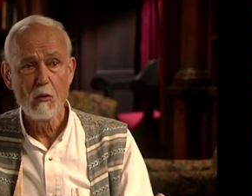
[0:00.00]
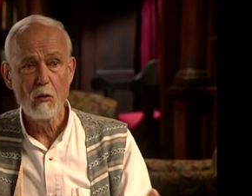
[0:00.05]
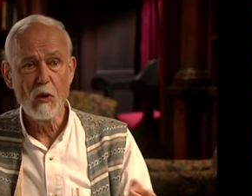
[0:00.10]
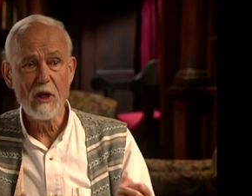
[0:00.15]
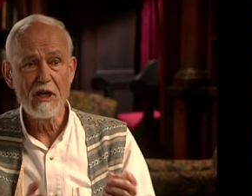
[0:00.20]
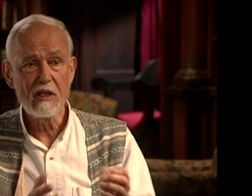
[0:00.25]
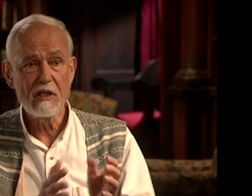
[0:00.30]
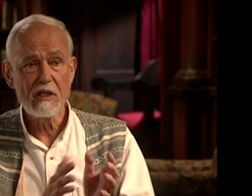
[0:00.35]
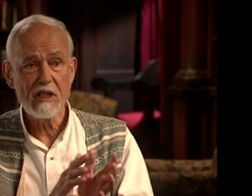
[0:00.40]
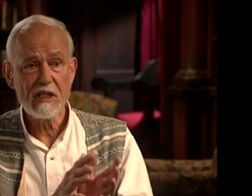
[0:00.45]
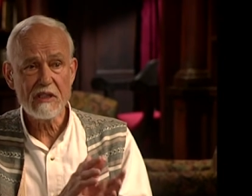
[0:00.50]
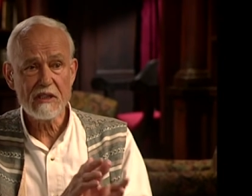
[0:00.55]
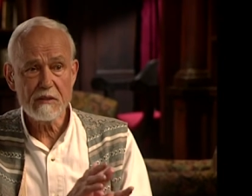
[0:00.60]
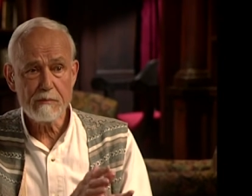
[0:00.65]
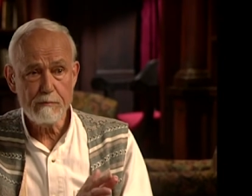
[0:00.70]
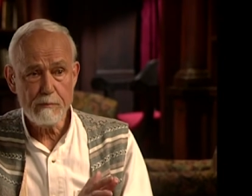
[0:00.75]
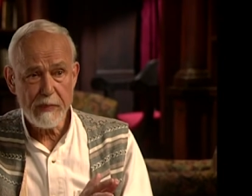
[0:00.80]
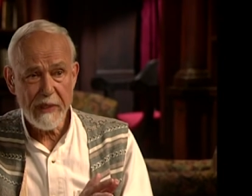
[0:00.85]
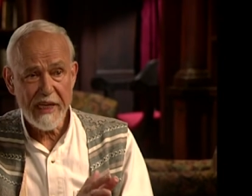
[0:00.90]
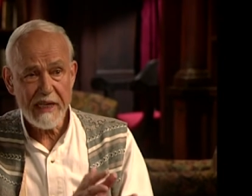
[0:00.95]
Well,
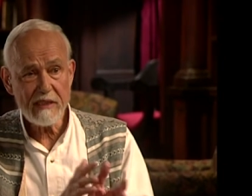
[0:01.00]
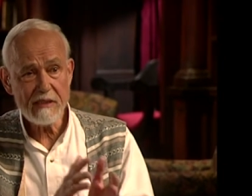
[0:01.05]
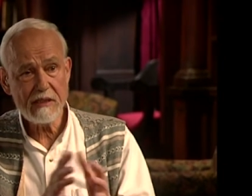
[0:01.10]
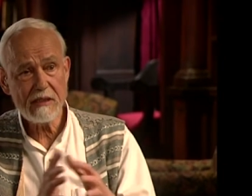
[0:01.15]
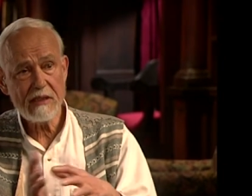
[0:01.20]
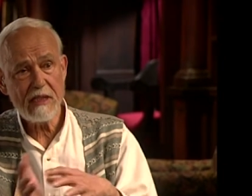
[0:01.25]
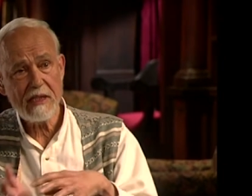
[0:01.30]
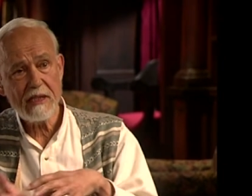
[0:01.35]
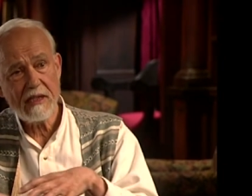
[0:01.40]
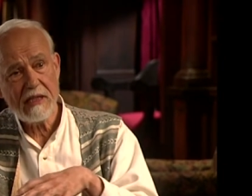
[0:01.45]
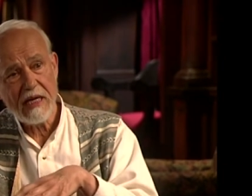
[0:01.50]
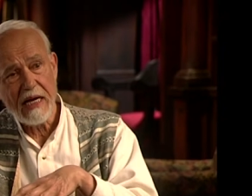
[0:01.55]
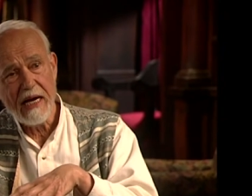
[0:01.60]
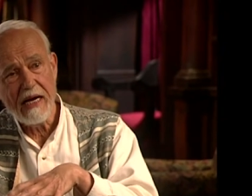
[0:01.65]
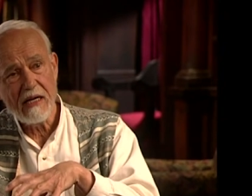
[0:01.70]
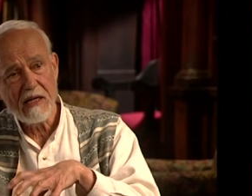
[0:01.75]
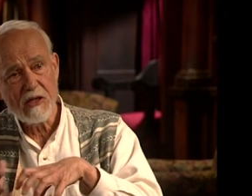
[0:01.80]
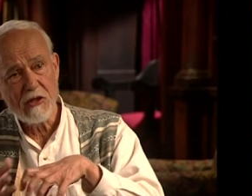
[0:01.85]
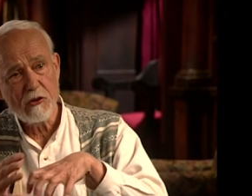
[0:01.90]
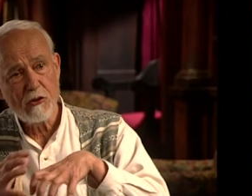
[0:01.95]
this basic
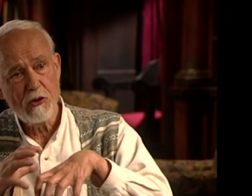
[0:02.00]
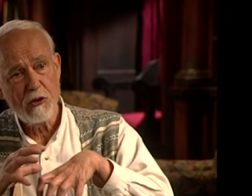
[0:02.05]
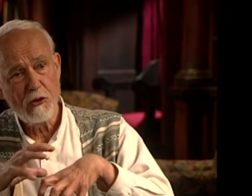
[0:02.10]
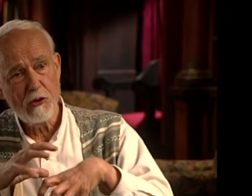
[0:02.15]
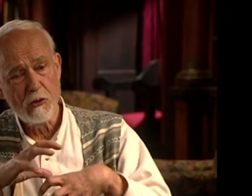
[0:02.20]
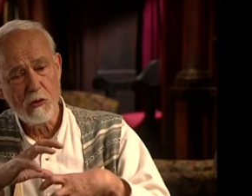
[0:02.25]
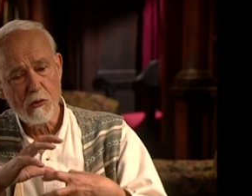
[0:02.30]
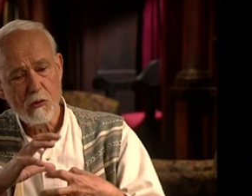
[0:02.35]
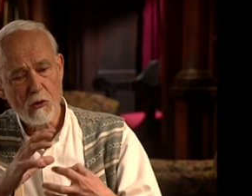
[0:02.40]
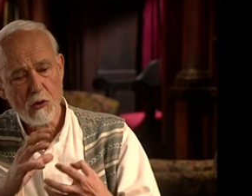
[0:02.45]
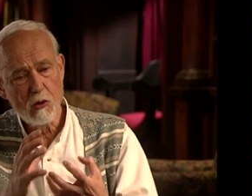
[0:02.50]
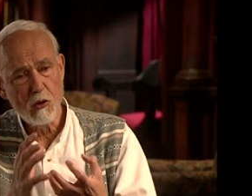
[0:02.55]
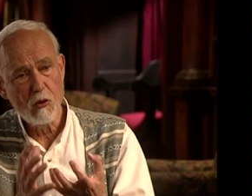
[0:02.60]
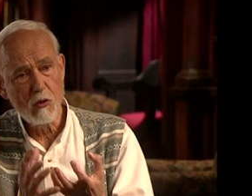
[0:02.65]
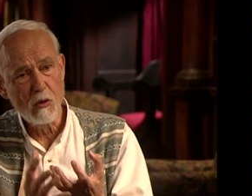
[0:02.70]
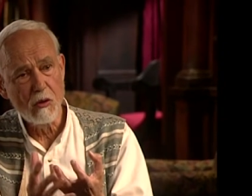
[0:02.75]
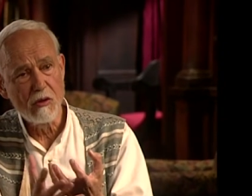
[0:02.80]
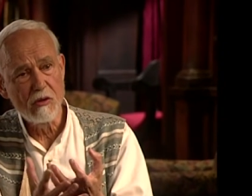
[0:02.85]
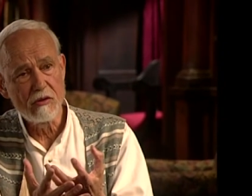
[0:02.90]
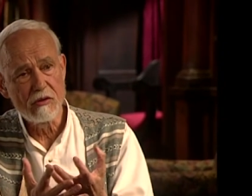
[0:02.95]
attitude
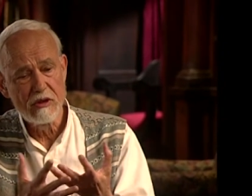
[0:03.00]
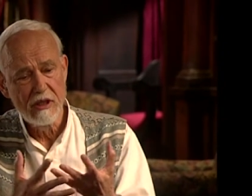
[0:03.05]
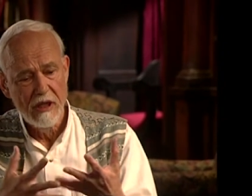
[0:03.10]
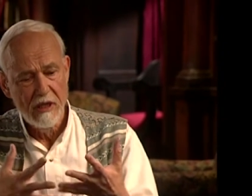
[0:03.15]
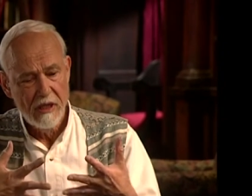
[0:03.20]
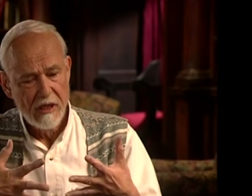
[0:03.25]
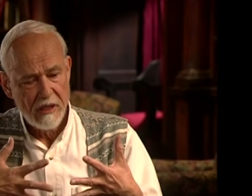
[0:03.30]
toward